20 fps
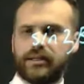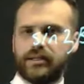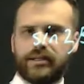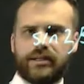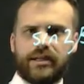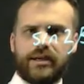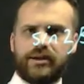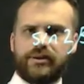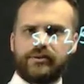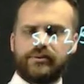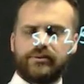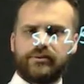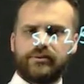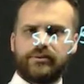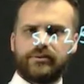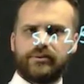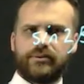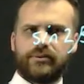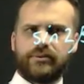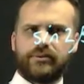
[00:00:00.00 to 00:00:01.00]
Now,
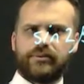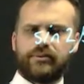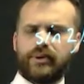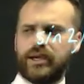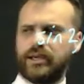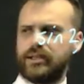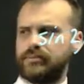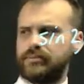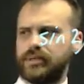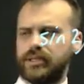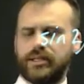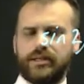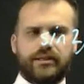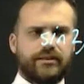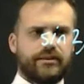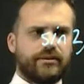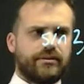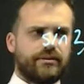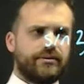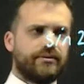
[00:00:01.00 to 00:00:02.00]
wait a minute.
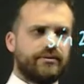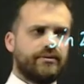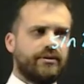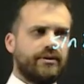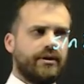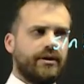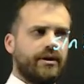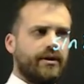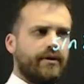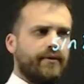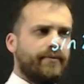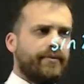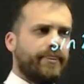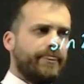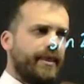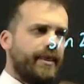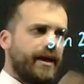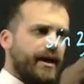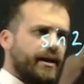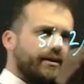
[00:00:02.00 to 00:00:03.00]

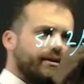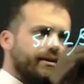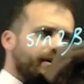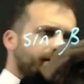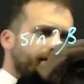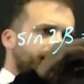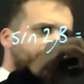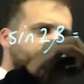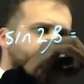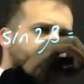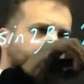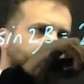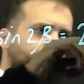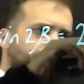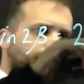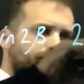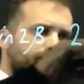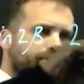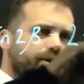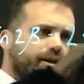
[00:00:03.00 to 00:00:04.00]
That is
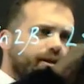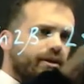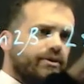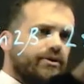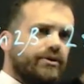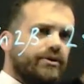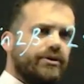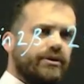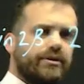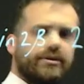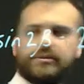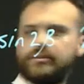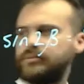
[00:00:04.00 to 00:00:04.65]
pretty good